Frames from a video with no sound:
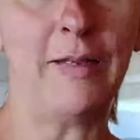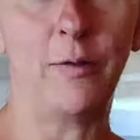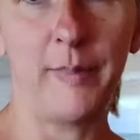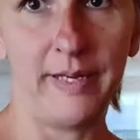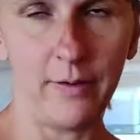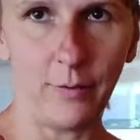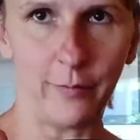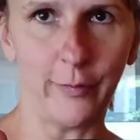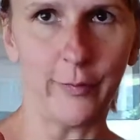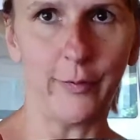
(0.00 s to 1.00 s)
little bit
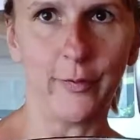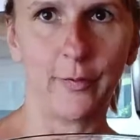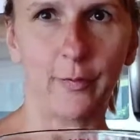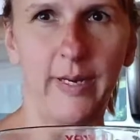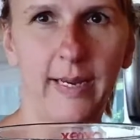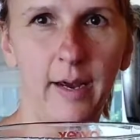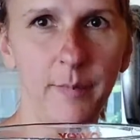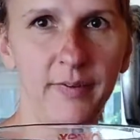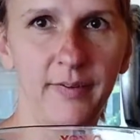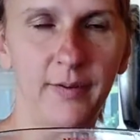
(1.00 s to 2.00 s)
over three
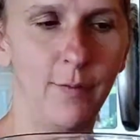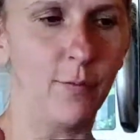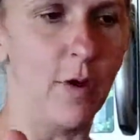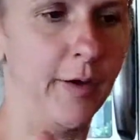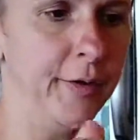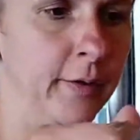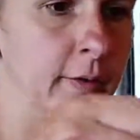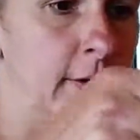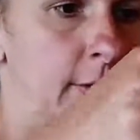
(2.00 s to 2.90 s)
cups of water.